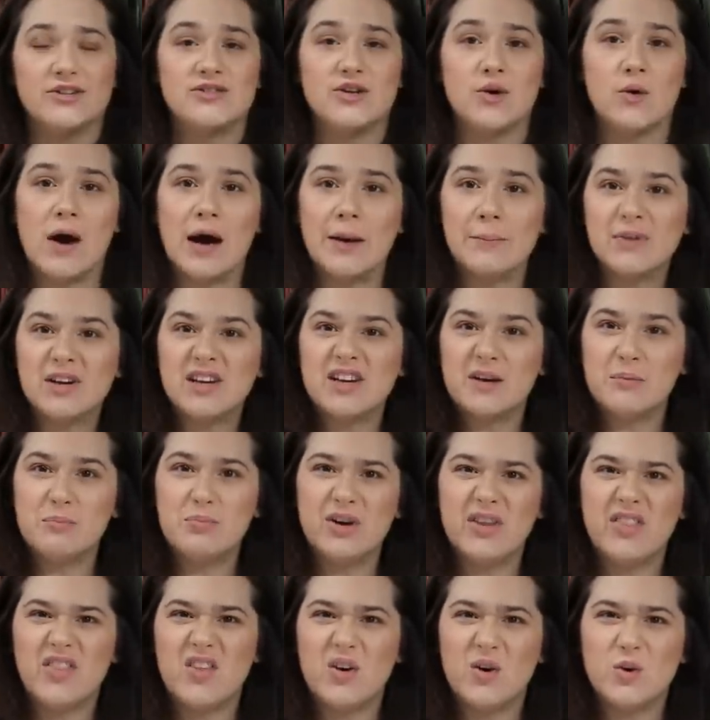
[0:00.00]
So I'm gonna
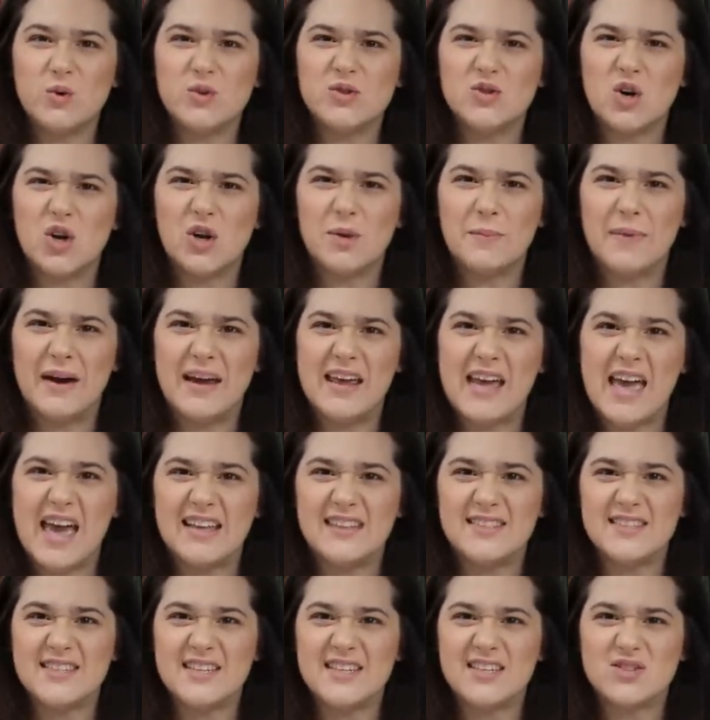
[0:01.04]
put those on my
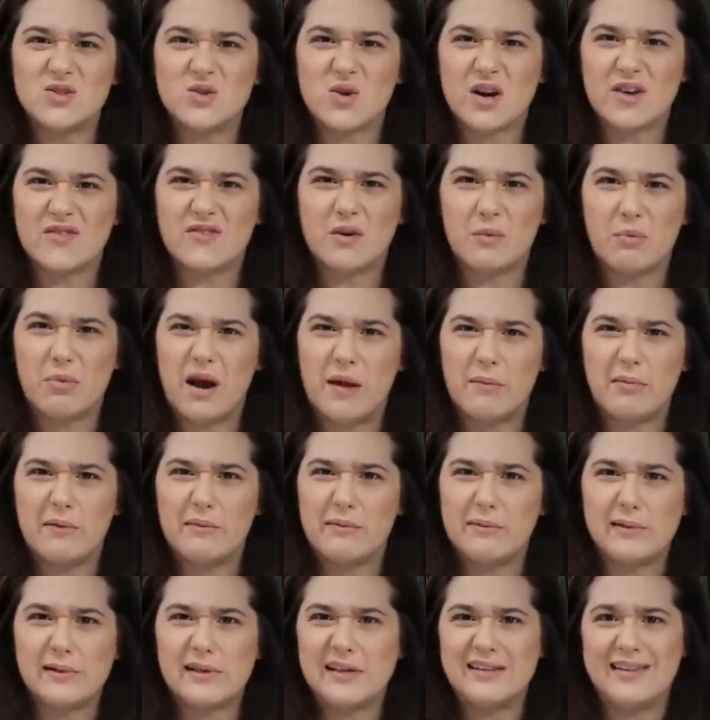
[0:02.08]
Etsy store for
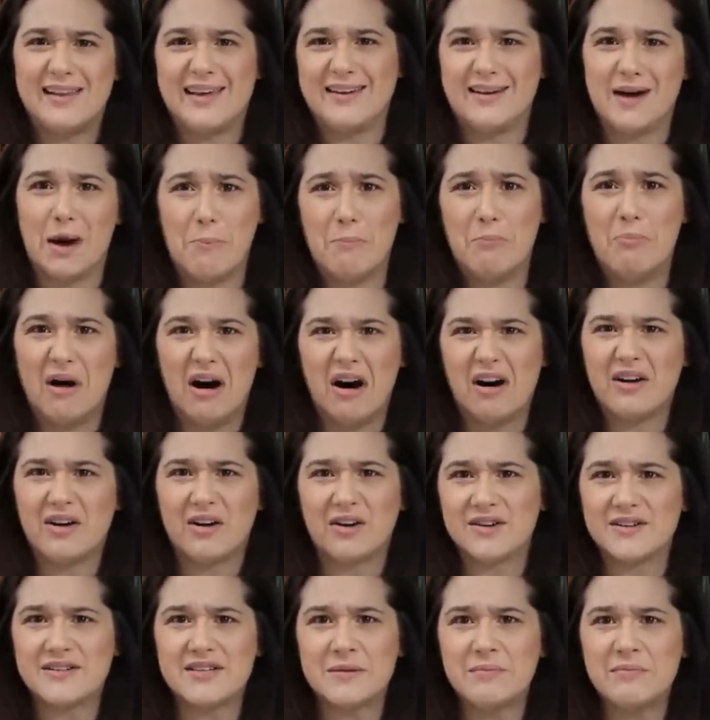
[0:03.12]
probably like a
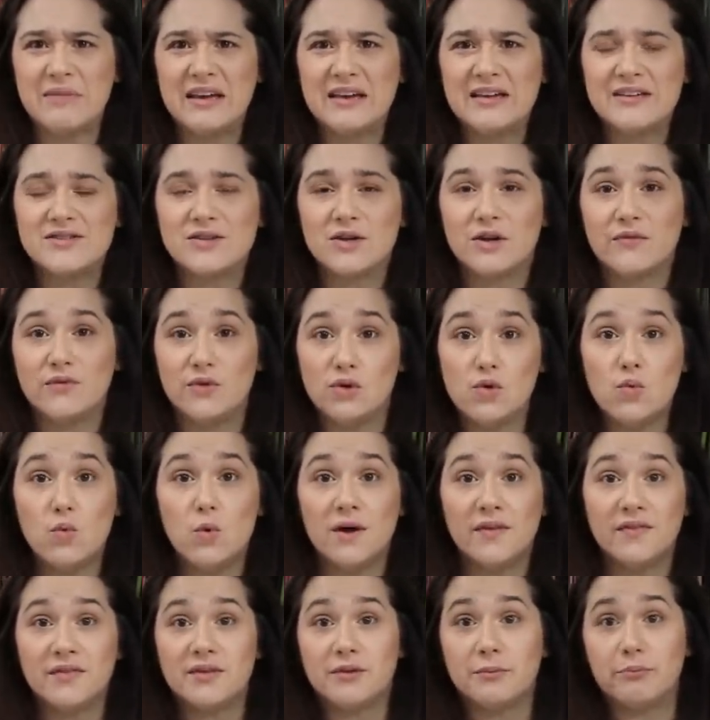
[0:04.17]
buck or something. So if you
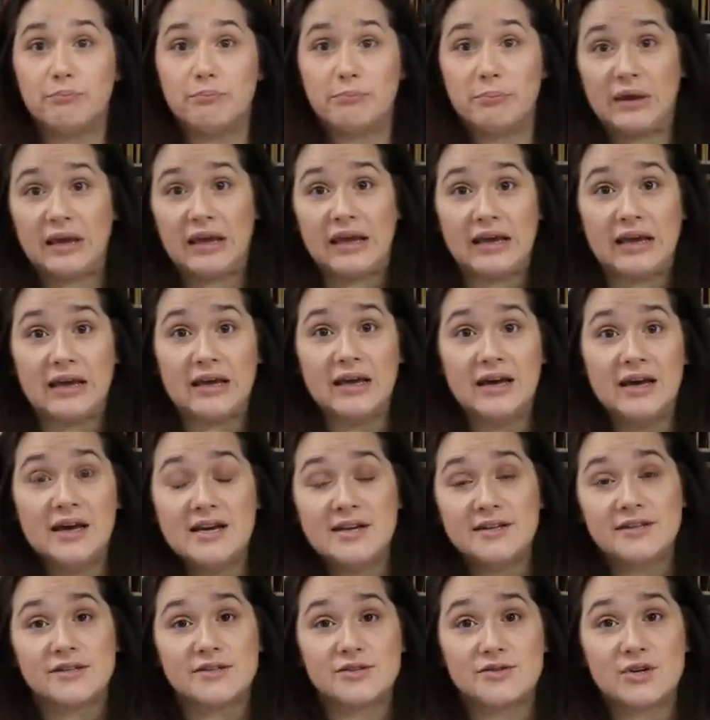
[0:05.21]
want the big
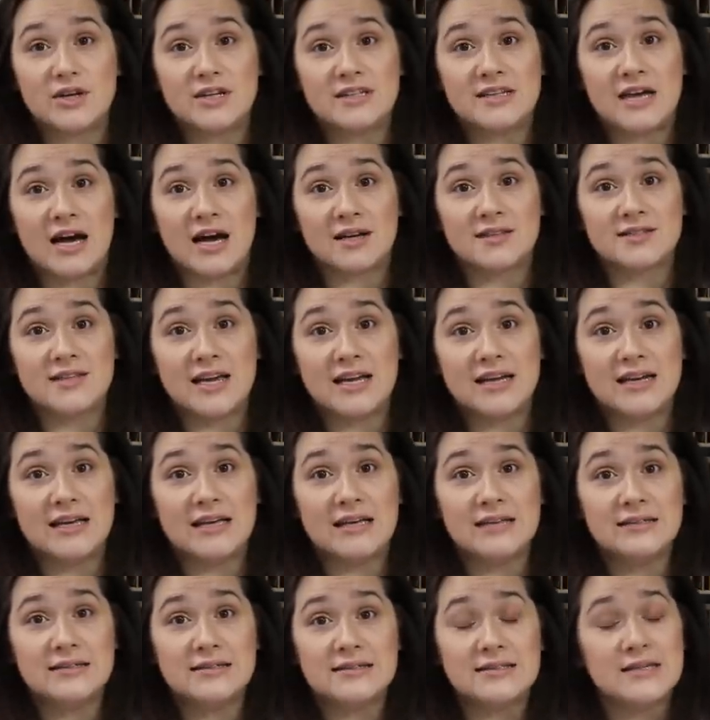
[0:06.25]
Distress Oxide
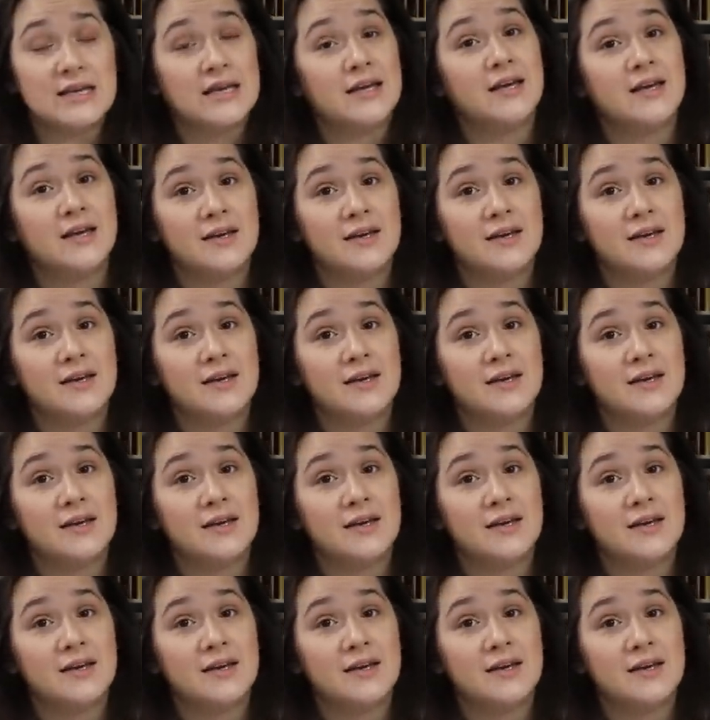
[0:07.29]
inks,